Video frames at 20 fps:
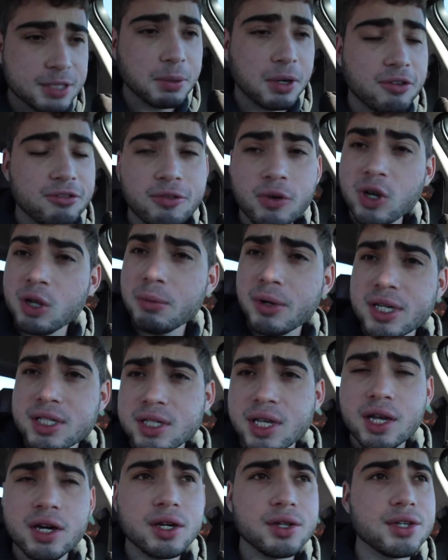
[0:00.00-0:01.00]
About 40 bucks
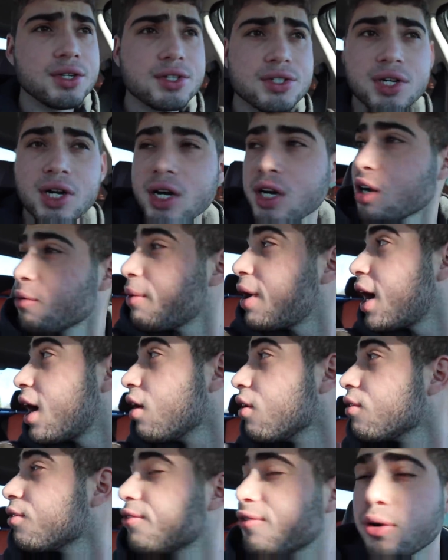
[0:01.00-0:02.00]
later on this car and
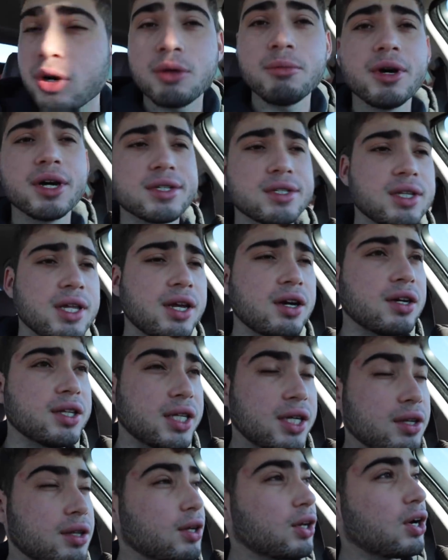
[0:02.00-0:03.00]
about 40 bucks later on
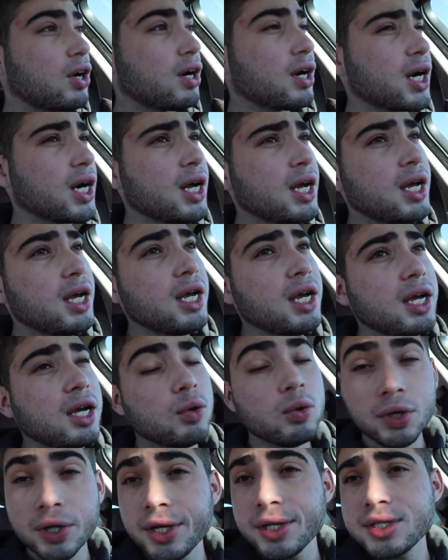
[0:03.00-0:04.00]
the other car.
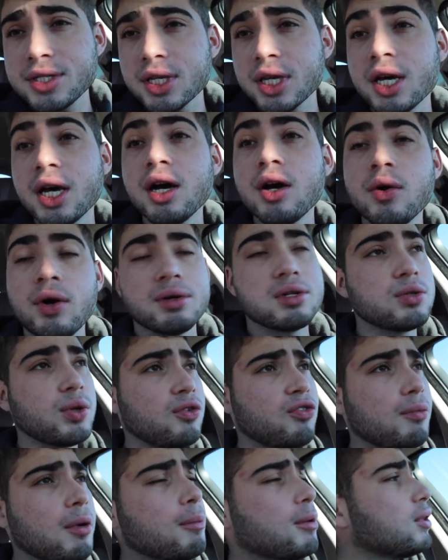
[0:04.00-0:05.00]
We're good to go. I'm just
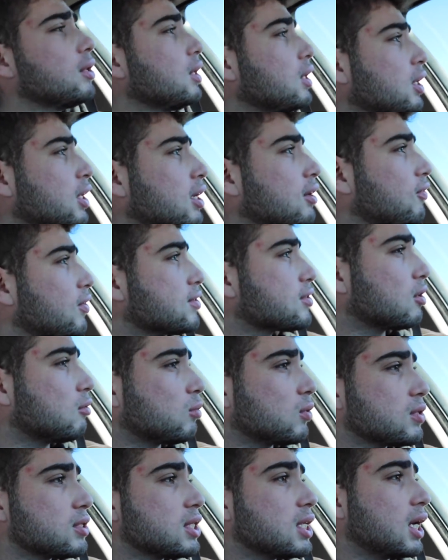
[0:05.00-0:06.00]
waiting for my brother to leave. He's
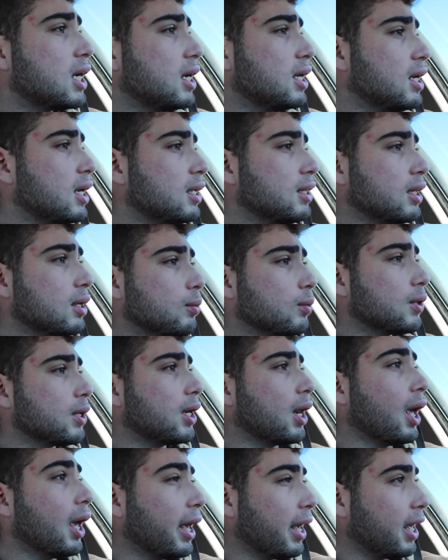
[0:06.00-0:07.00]
almost done. And then we're
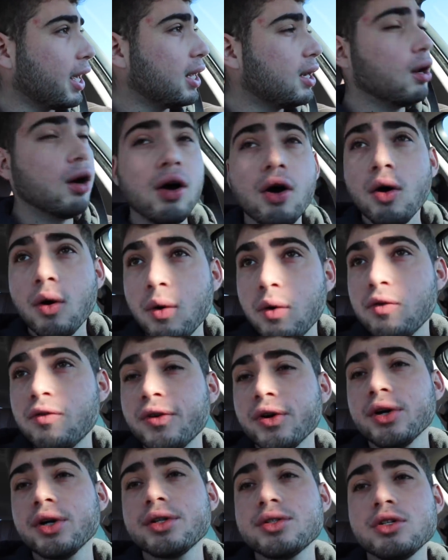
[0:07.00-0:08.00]
going to head
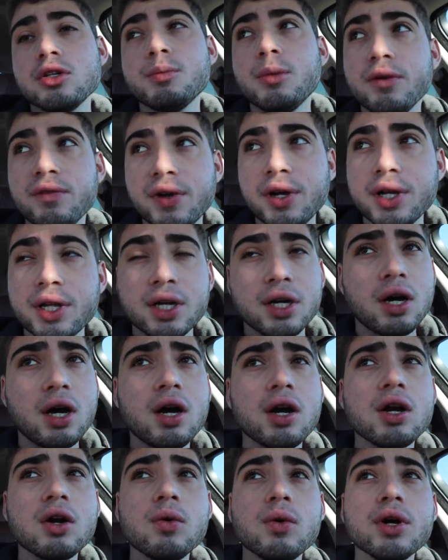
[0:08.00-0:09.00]
over to Bavarian
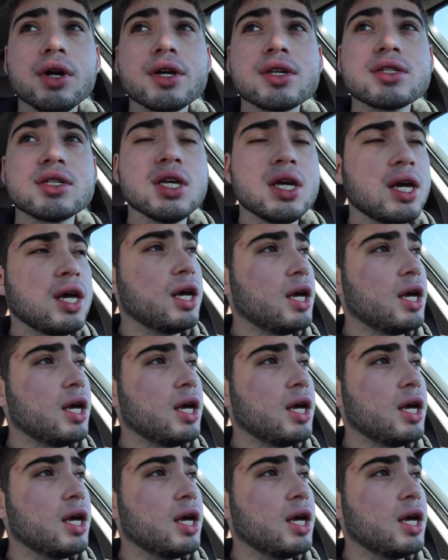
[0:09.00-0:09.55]
Auto Works.